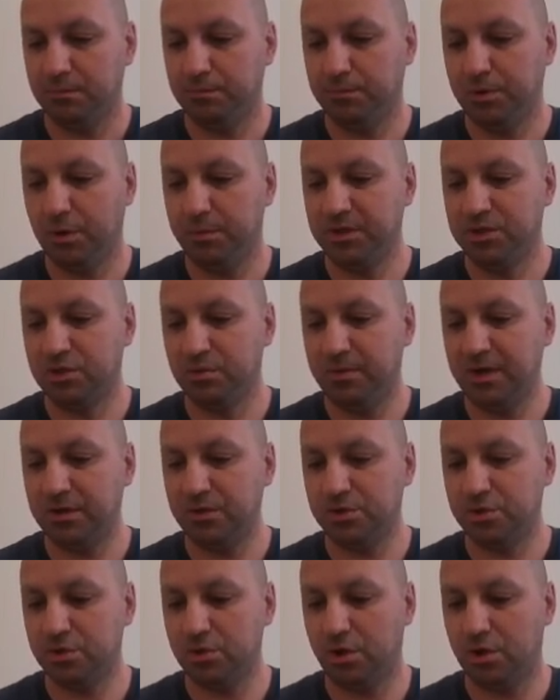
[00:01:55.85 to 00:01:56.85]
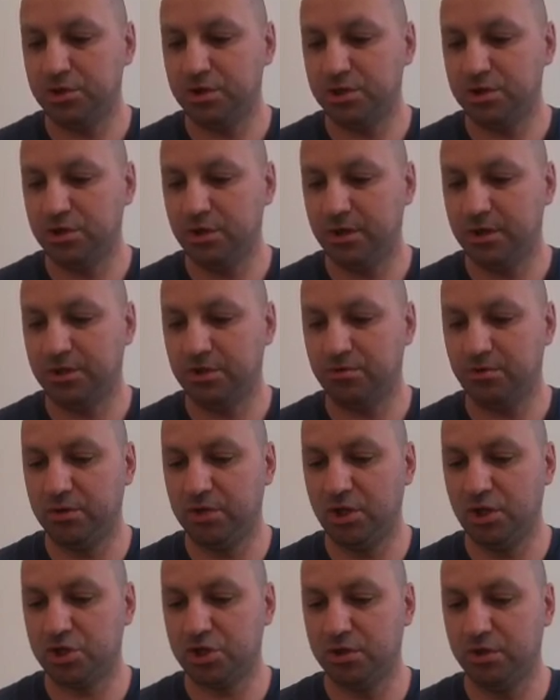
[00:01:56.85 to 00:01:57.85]
Pomi tomato sauce is not a
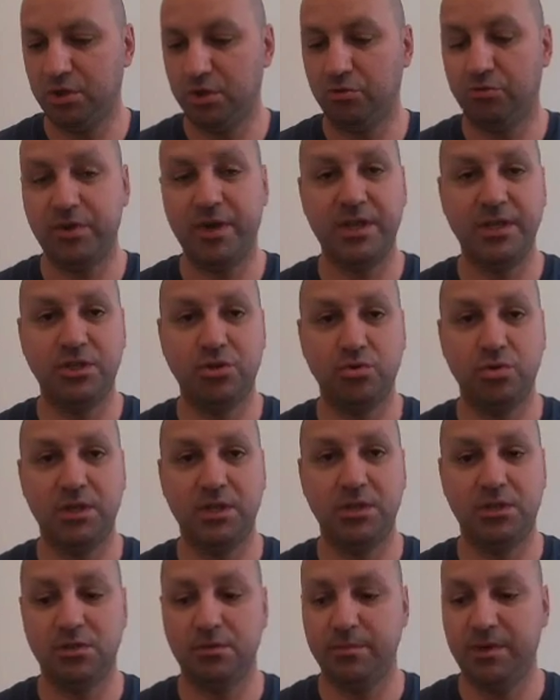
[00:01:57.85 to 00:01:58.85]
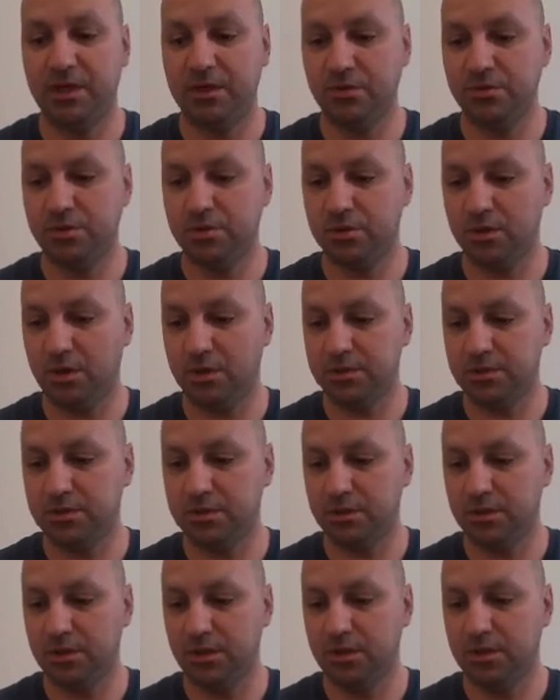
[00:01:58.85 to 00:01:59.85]
traditional ready-to-eat tomato
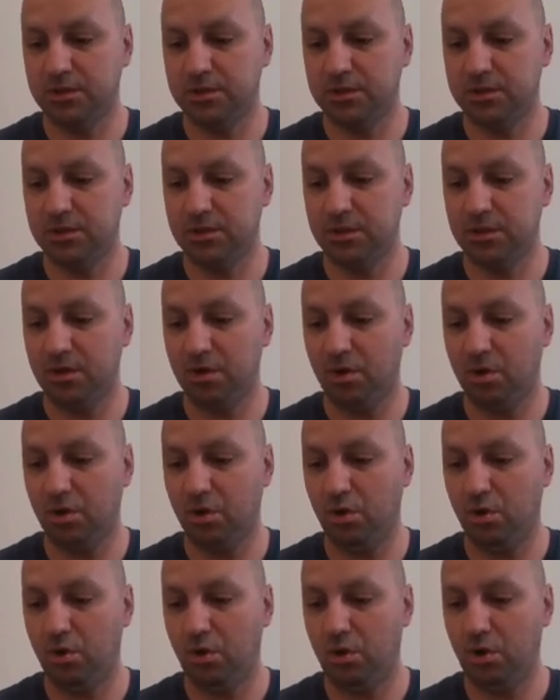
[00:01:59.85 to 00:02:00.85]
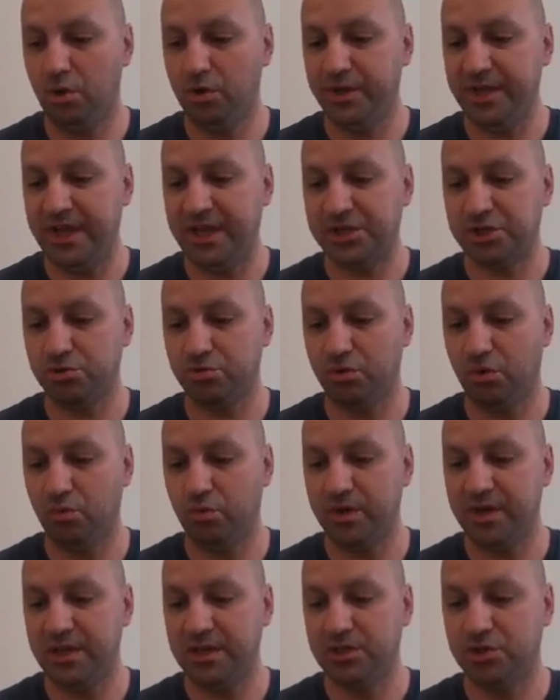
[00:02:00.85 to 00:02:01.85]
sauce. It's the all-natural
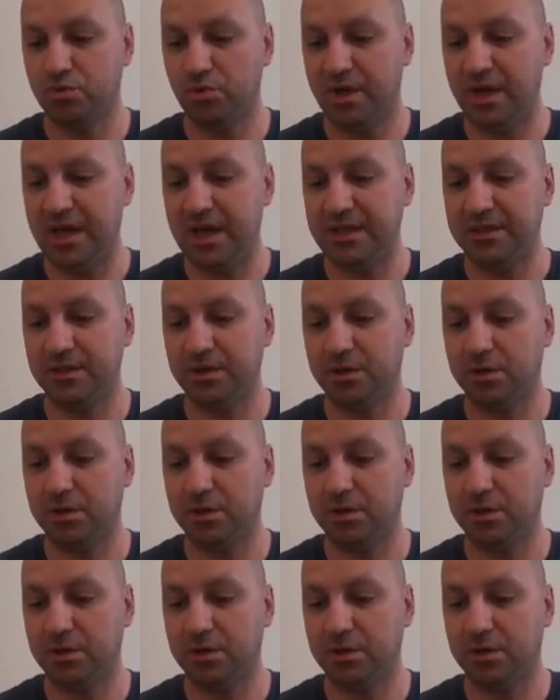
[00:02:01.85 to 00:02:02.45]
way to add the